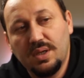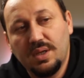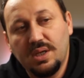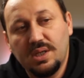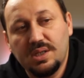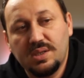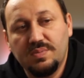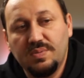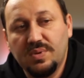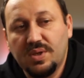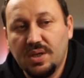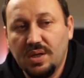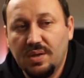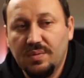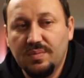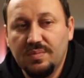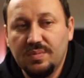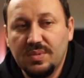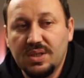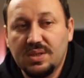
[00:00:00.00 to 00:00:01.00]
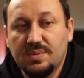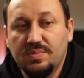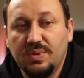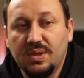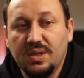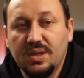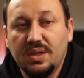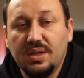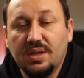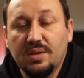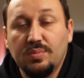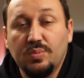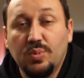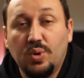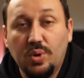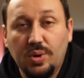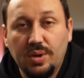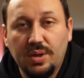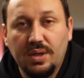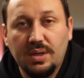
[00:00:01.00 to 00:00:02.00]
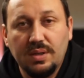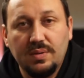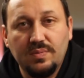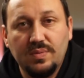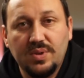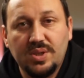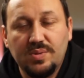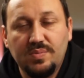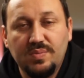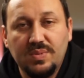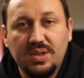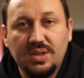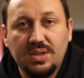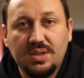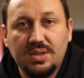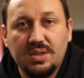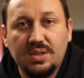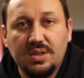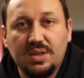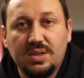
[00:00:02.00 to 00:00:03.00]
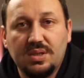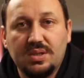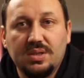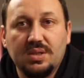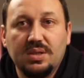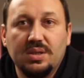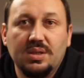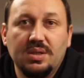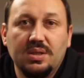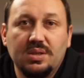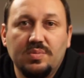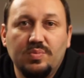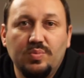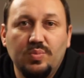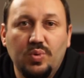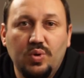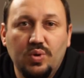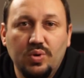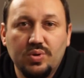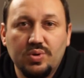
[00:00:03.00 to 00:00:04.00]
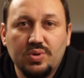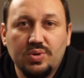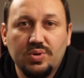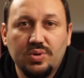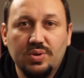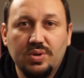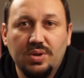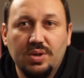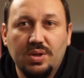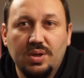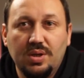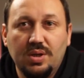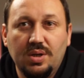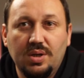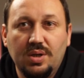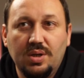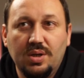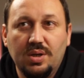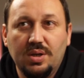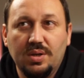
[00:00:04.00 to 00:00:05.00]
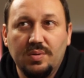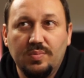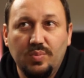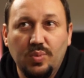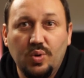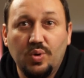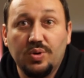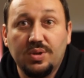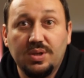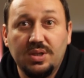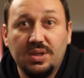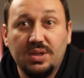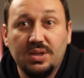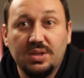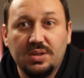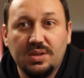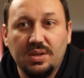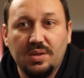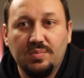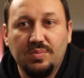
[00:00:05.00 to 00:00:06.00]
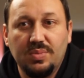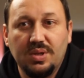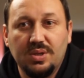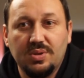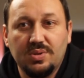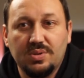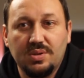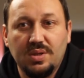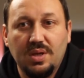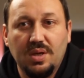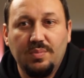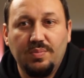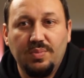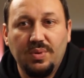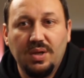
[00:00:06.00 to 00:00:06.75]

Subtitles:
it's blinking more red, which means it needs more heat, and because they